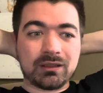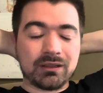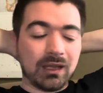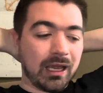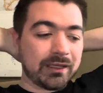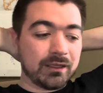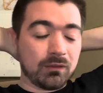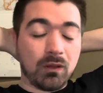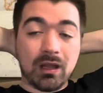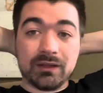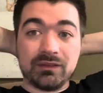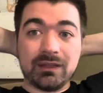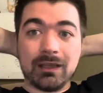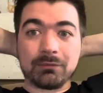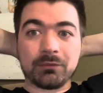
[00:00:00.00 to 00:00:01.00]
I get a lot of
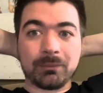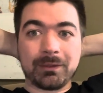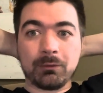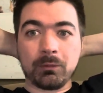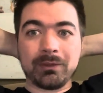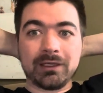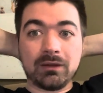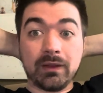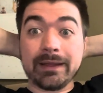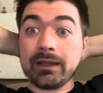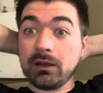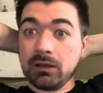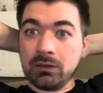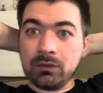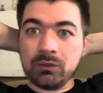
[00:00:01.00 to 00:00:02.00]
DMs from people being like,
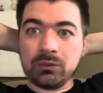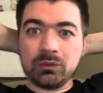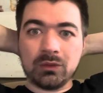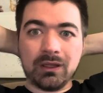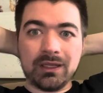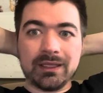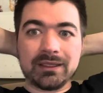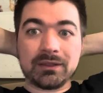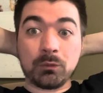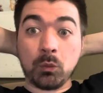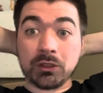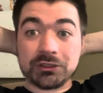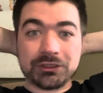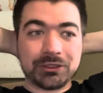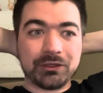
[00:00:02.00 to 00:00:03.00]
"Oh, like
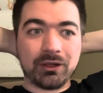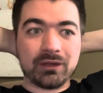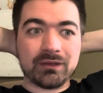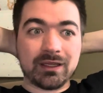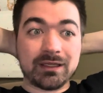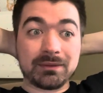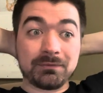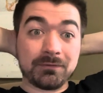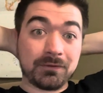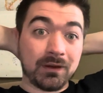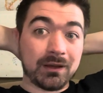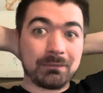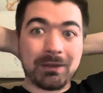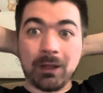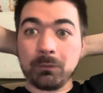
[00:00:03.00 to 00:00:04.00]
watch your content and f-
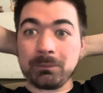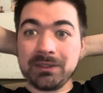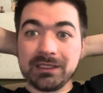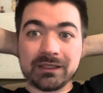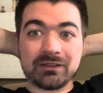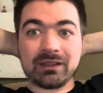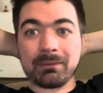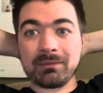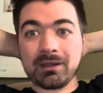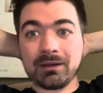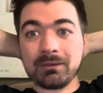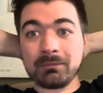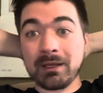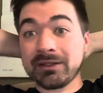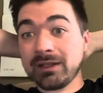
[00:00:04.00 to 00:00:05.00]
help me accept
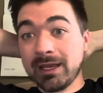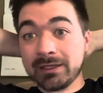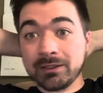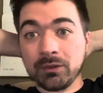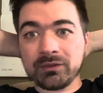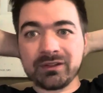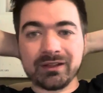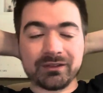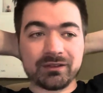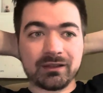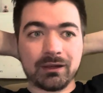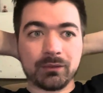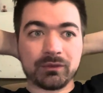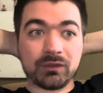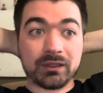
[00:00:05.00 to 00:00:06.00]
the, my diagnosis," and
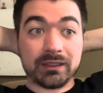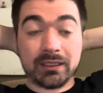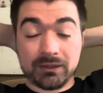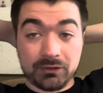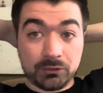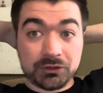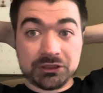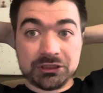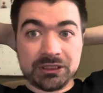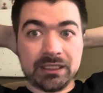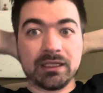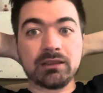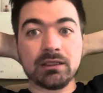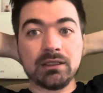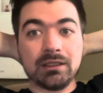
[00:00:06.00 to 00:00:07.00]
I was like, "Yeah, no
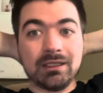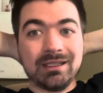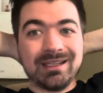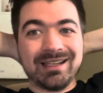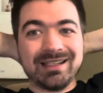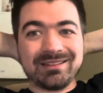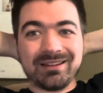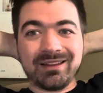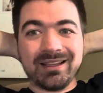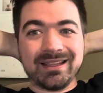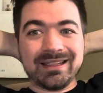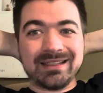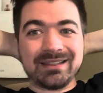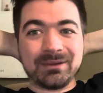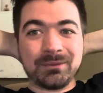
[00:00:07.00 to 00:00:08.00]
shit." It's
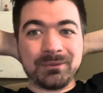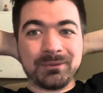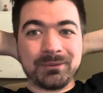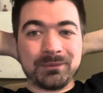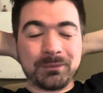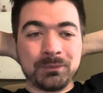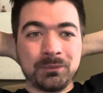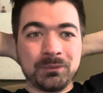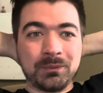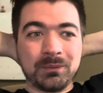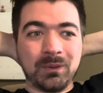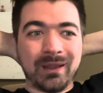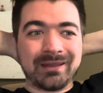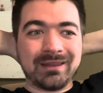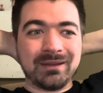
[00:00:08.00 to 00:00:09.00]
like
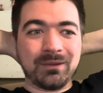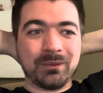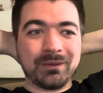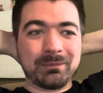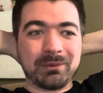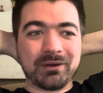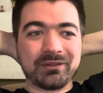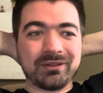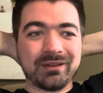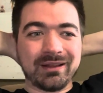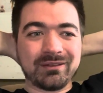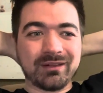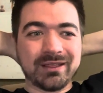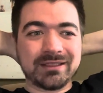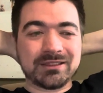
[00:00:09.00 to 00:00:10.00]
like the only person
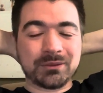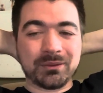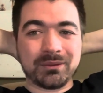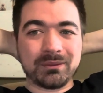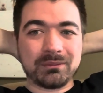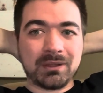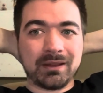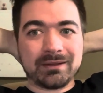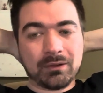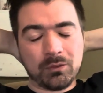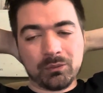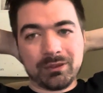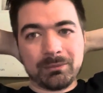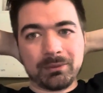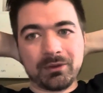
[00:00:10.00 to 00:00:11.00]
that's like show, not the
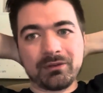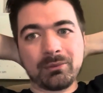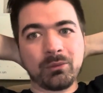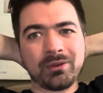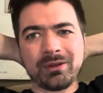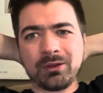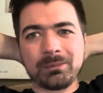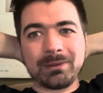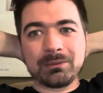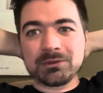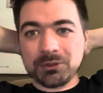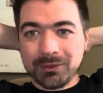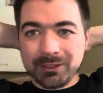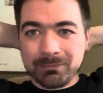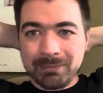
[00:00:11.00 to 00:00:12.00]
only person, one of the only people
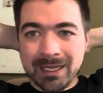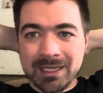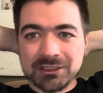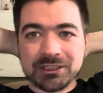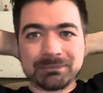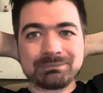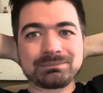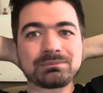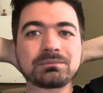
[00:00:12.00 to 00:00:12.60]
showing compassion.